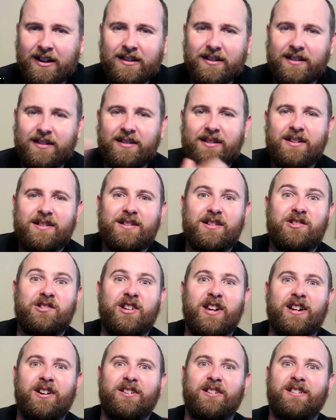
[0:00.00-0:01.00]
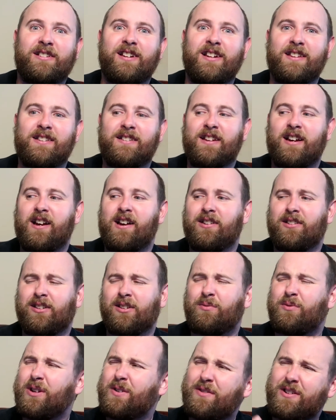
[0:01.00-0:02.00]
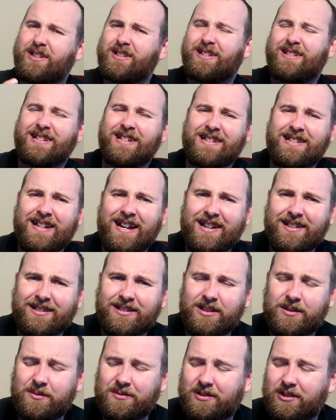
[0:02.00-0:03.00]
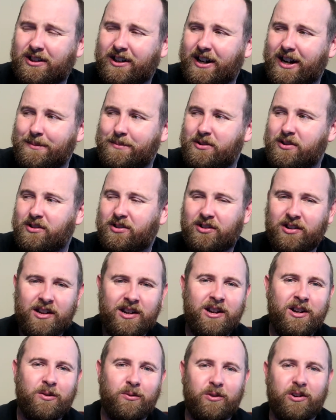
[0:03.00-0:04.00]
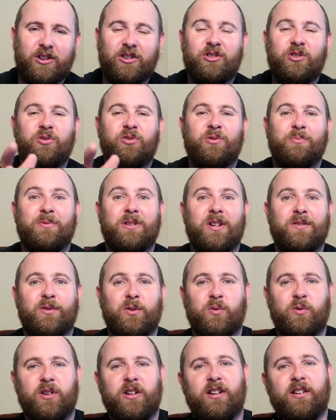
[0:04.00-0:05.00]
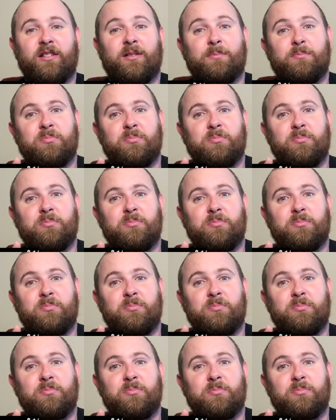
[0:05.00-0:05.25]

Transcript: Let's get the channel to 10,000. If we ever get to 10,000 subscribers, we're going to do some giveaways.